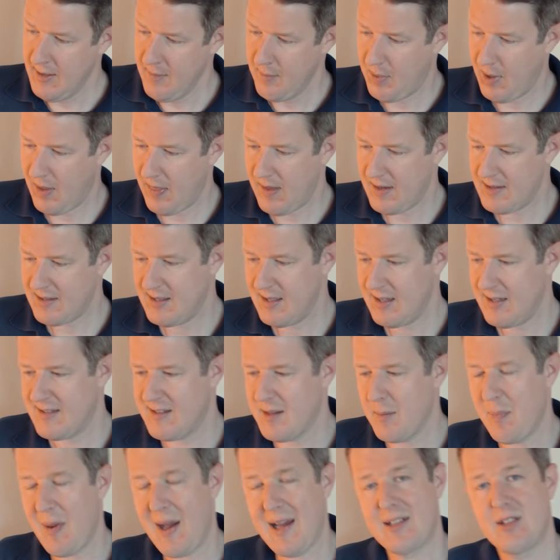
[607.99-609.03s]
But this is
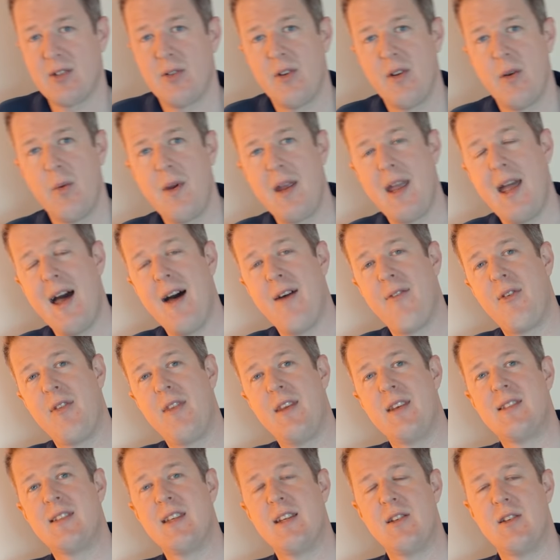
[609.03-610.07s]
the battle that we have in
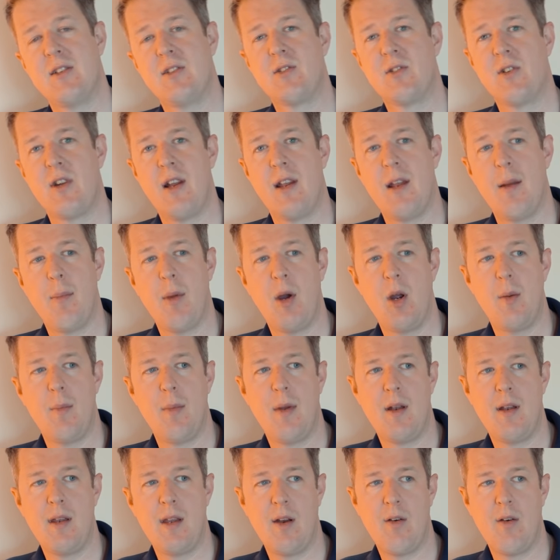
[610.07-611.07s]
this industry at the moment.